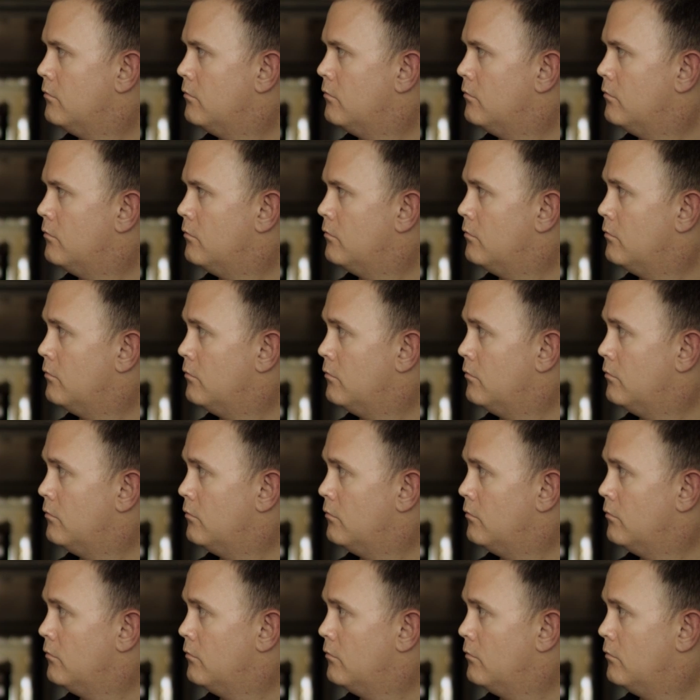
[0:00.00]

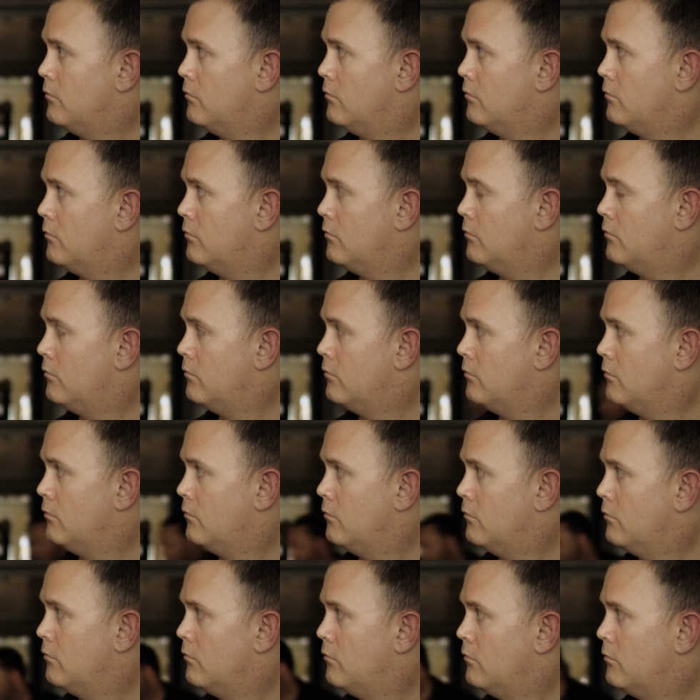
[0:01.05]

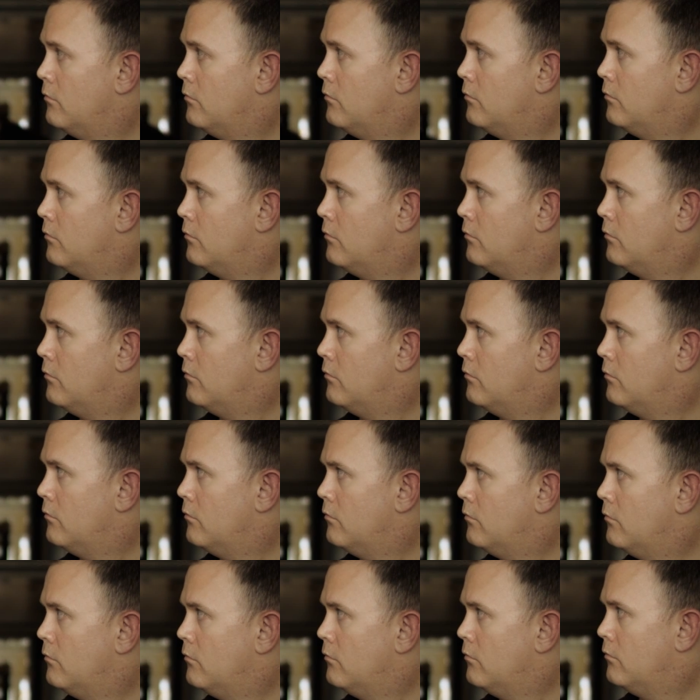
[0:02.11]

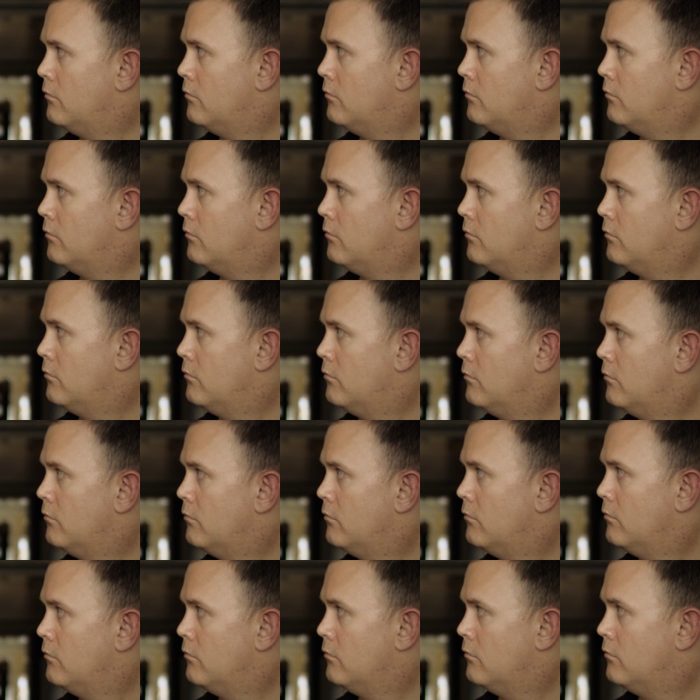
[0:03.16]

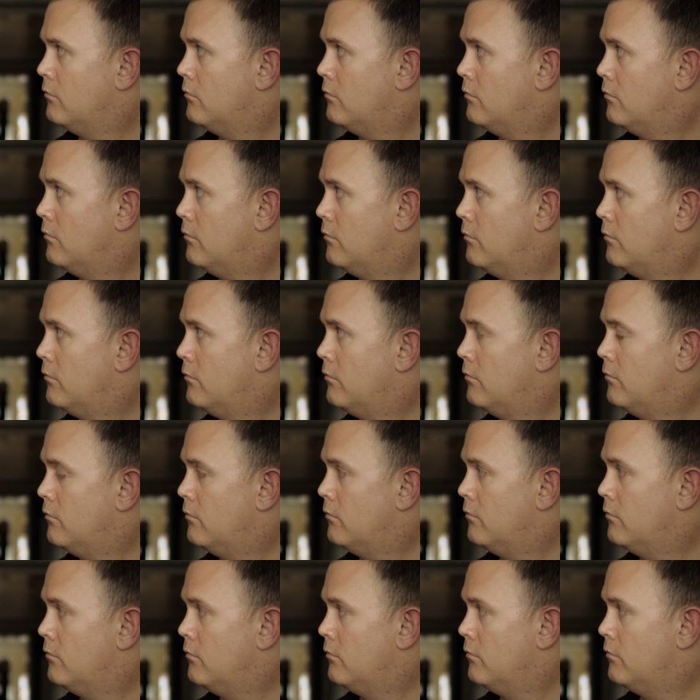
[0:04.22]

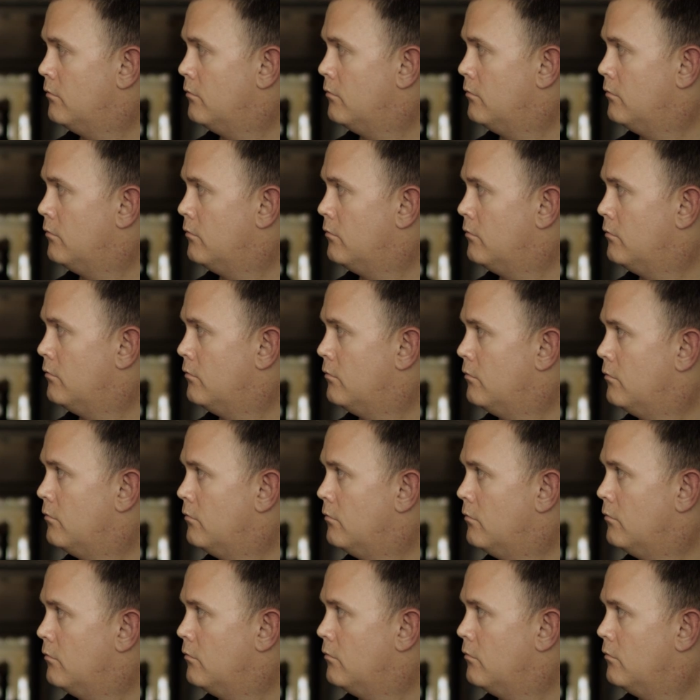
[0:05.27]

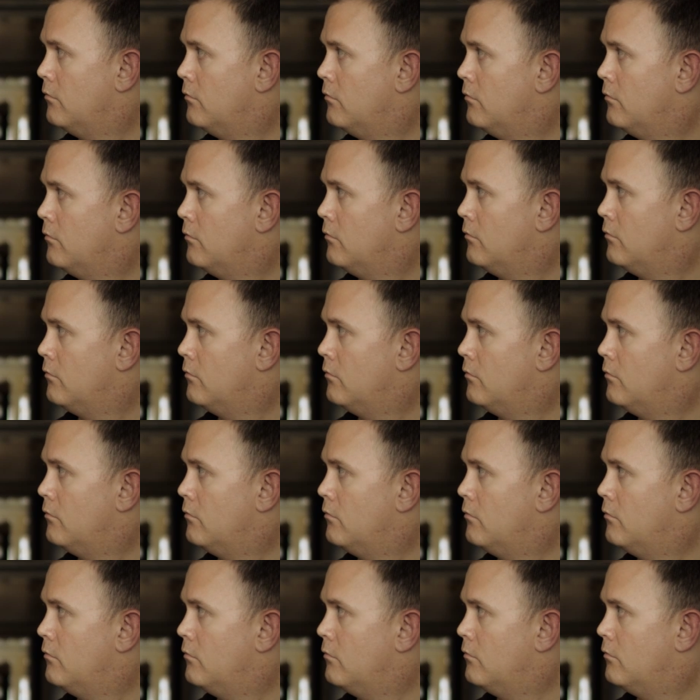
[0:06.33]

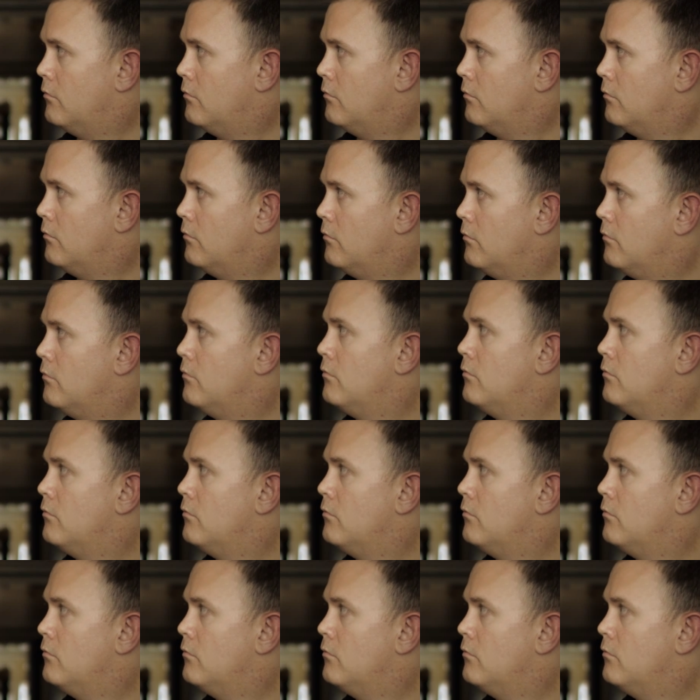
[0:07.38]
(silent)